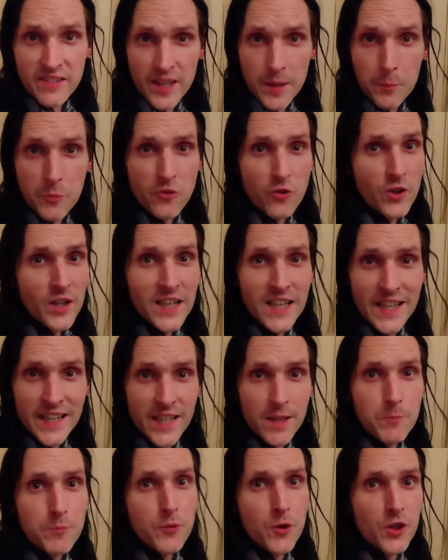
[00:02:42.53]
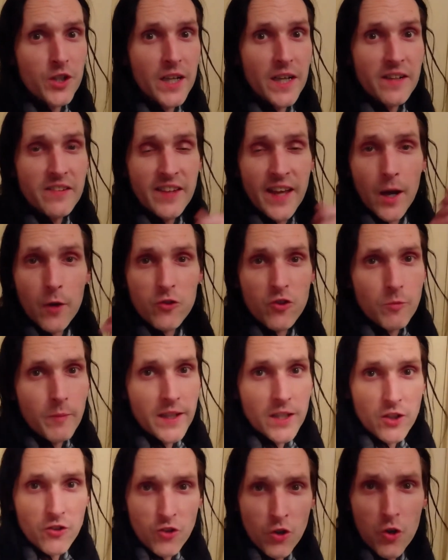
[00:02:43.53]
tips on cleaning products, how to
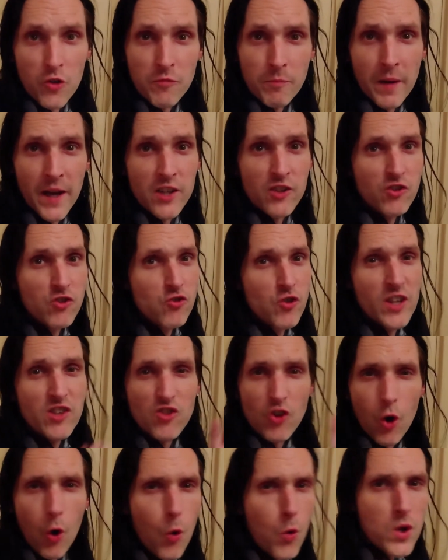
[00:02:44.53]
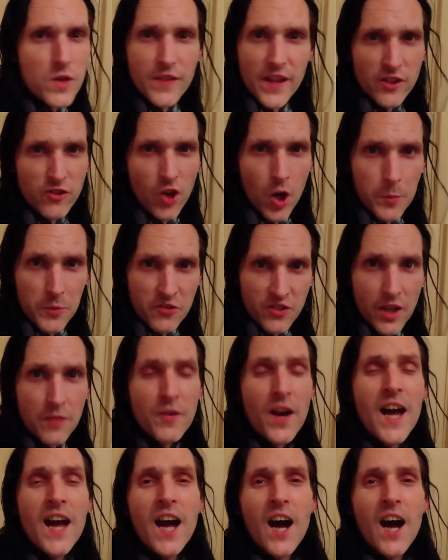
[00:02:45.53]
make the toothpaste stretch, all of that type of stuff.